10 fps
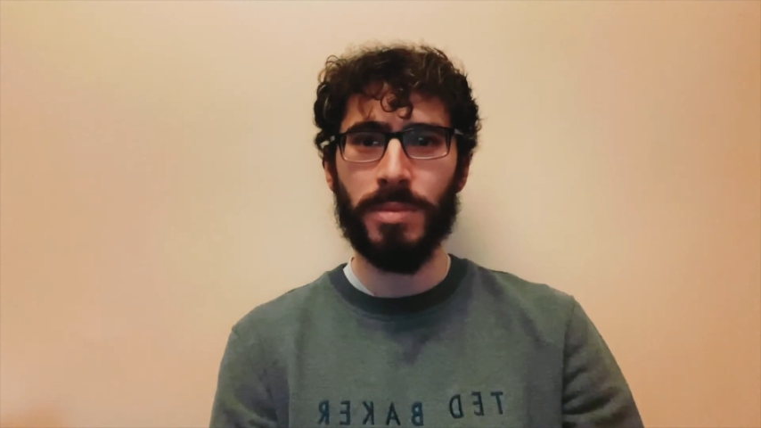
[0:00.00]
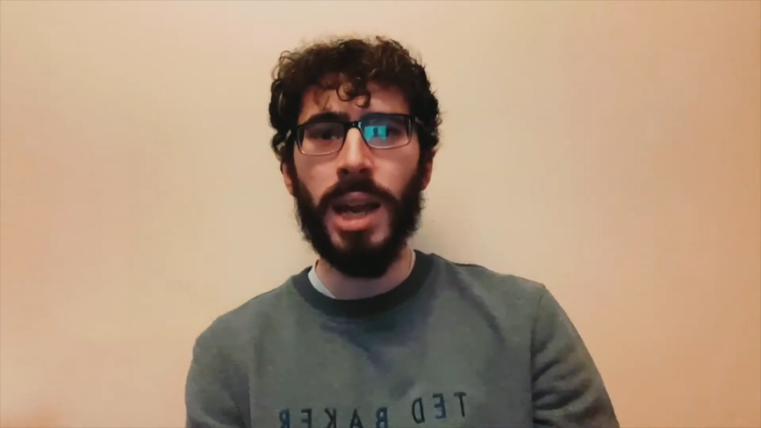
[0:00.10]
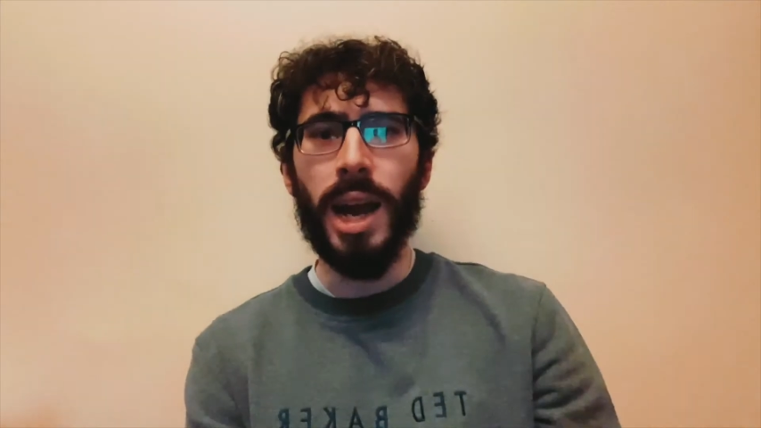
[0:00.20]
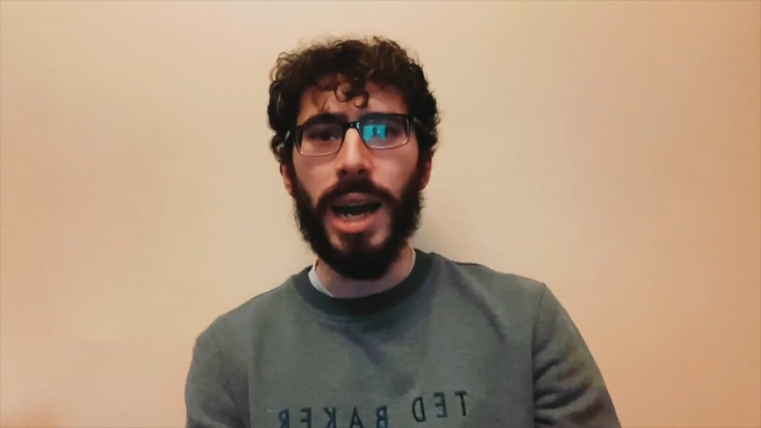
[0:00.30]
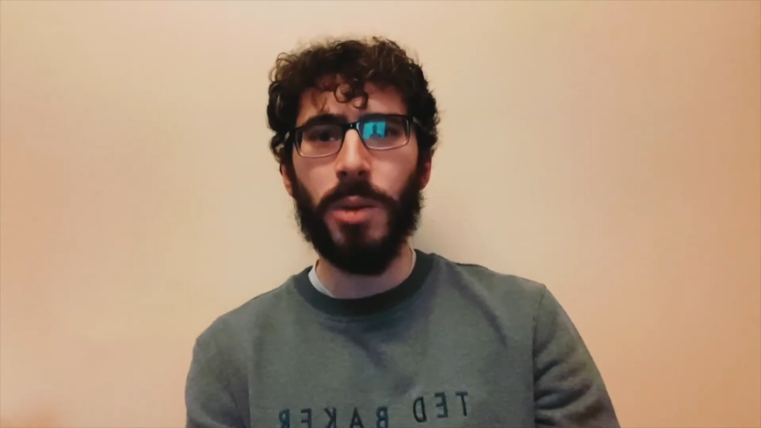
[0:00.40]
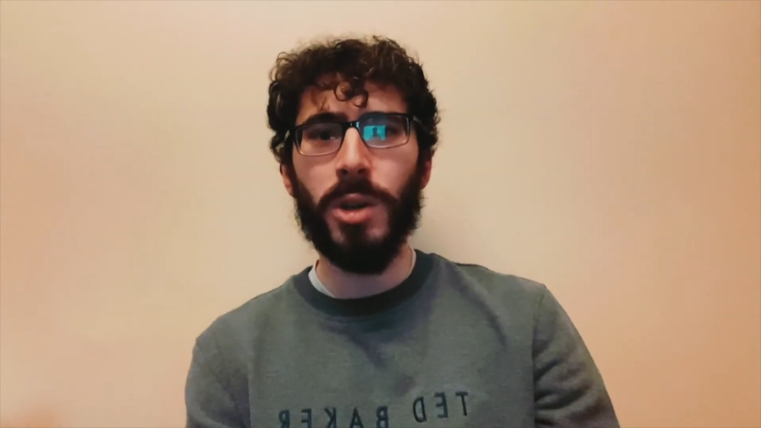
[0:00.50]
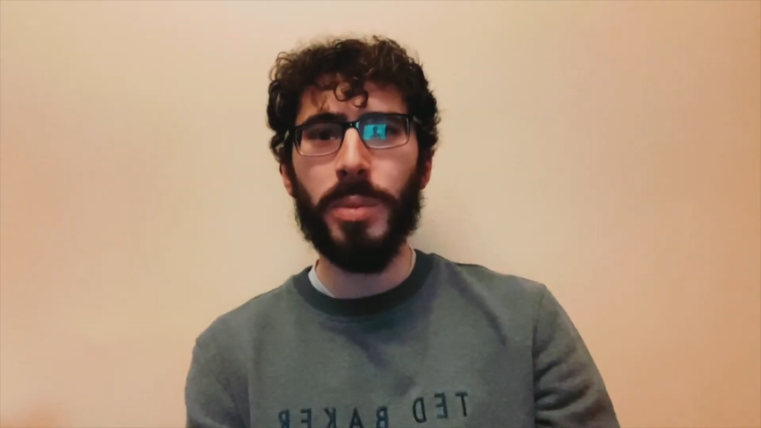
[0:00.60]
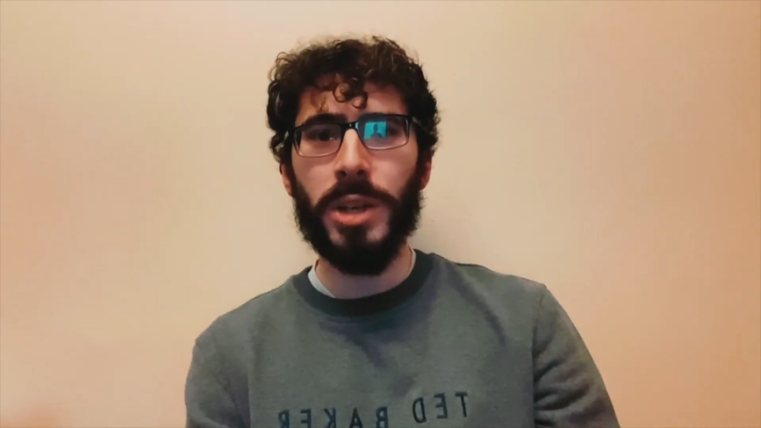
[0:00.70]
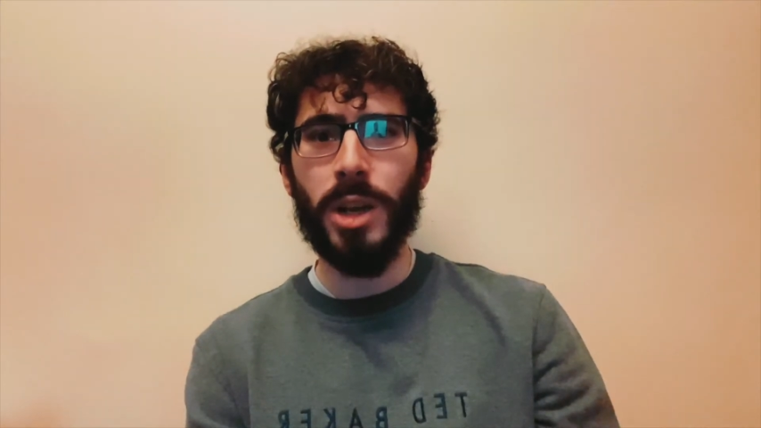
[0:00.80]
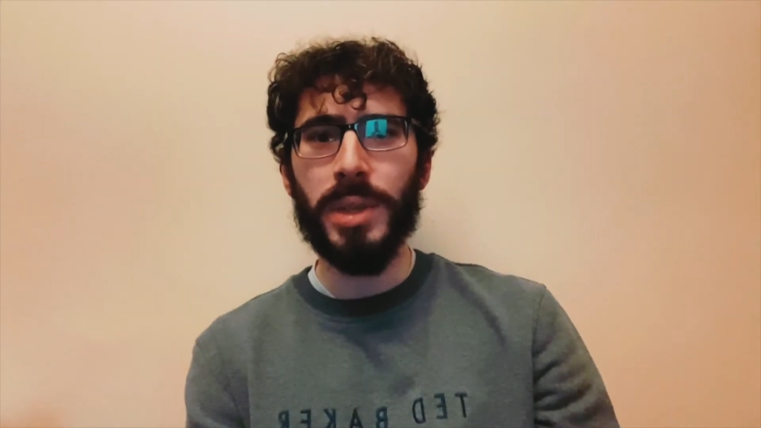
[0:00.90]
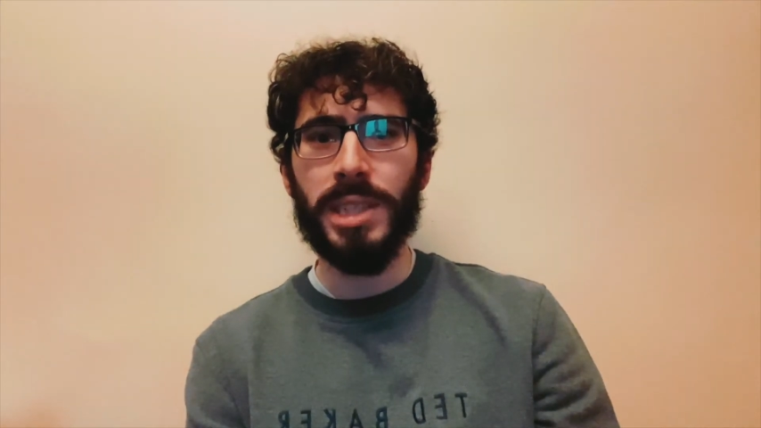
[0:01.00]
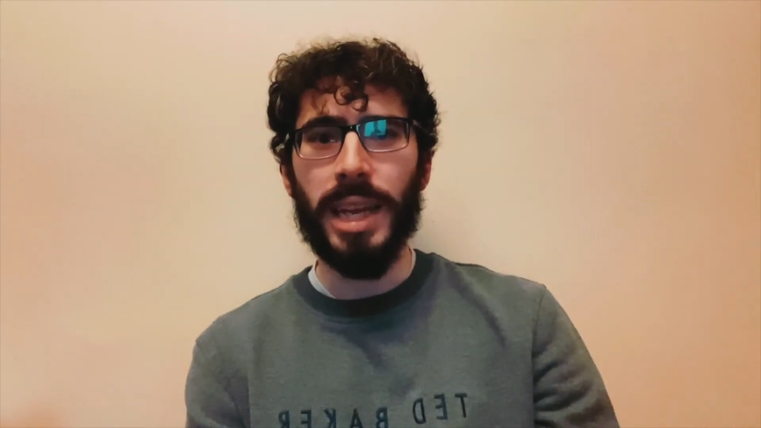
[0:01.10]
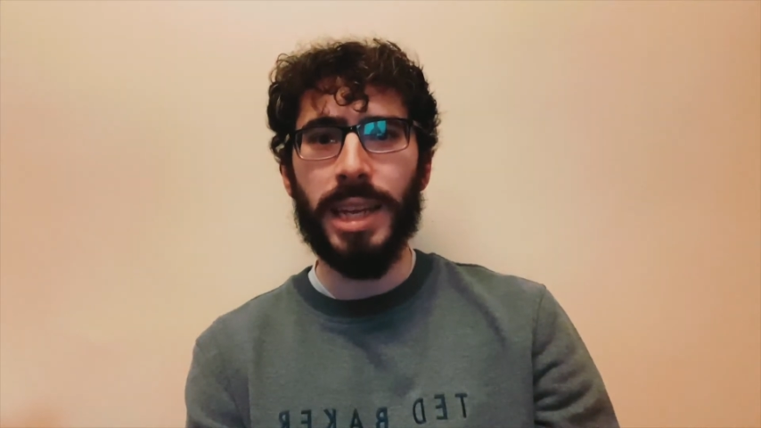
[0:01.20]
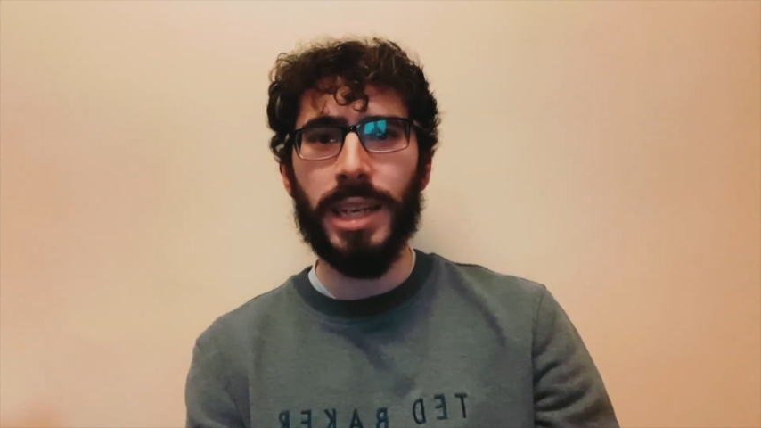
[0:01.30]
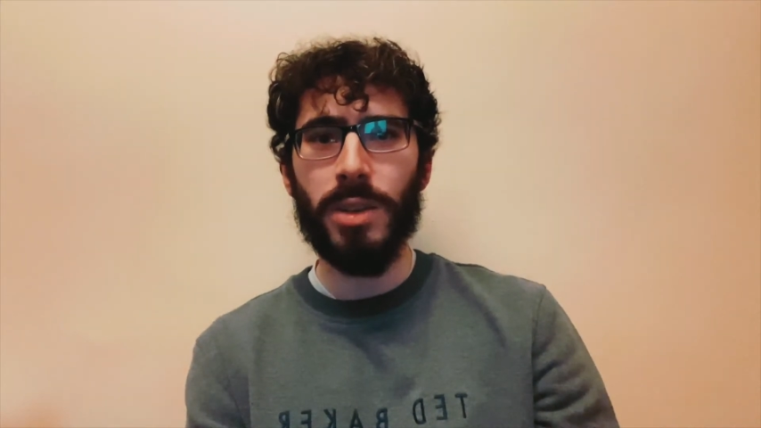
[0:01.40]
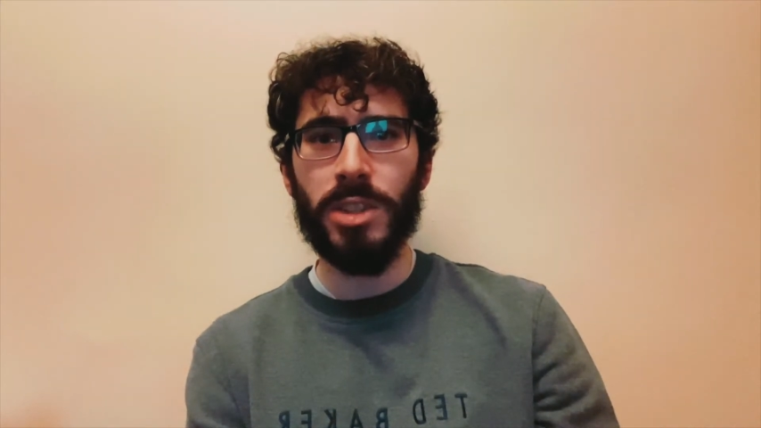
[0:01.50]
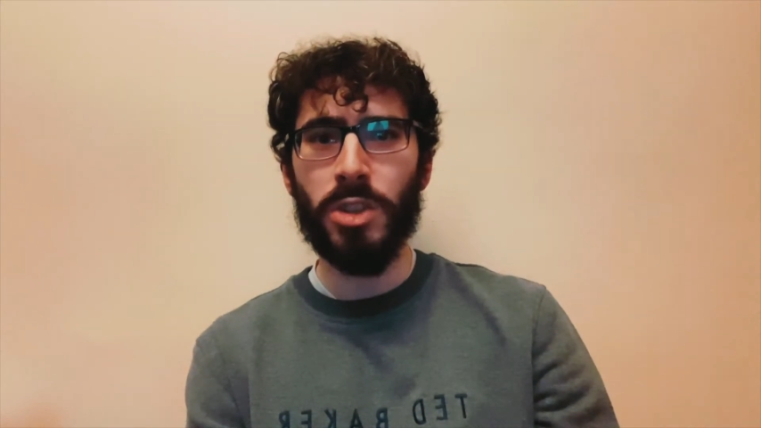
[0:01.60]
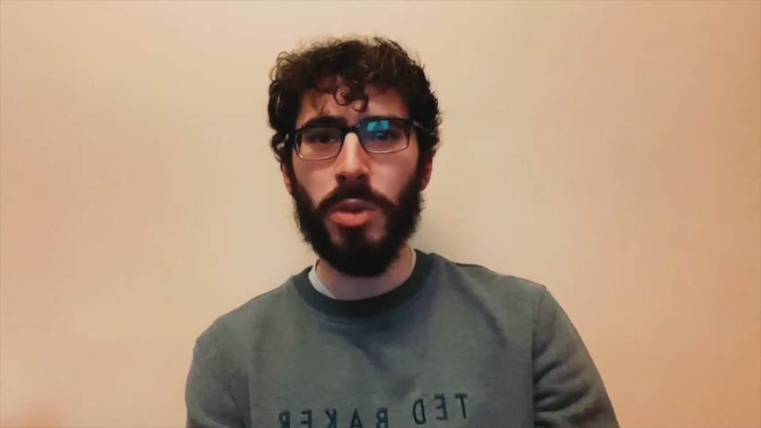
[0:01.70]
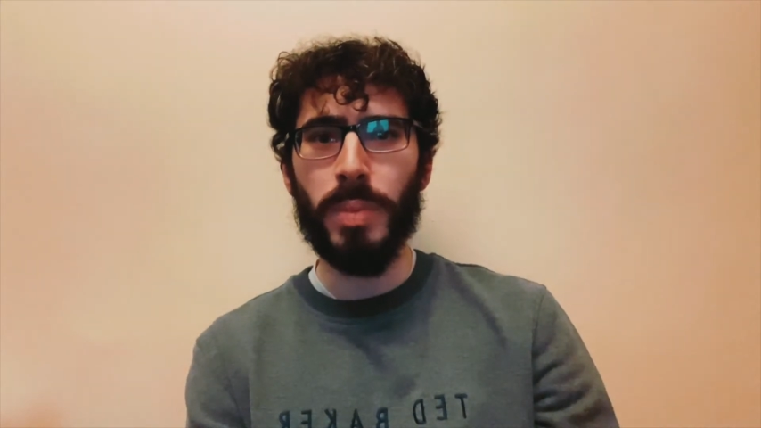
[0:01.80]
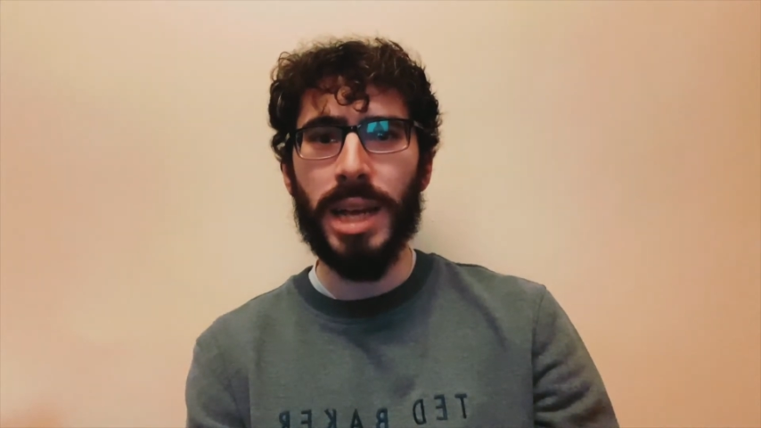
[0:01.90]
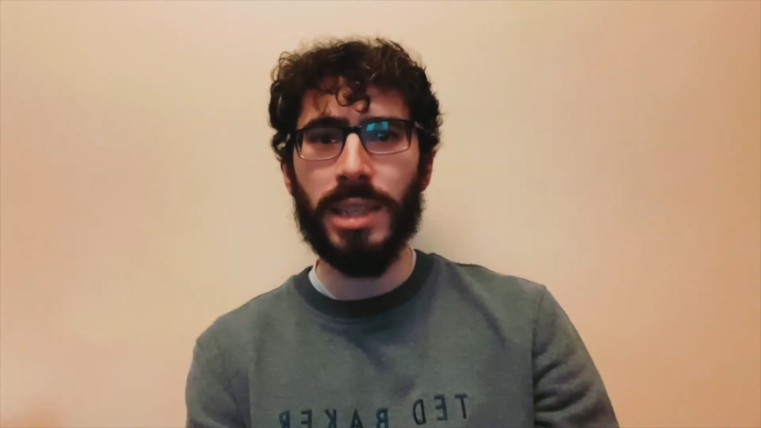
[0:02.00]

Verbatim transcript: I want to become a secondary school maths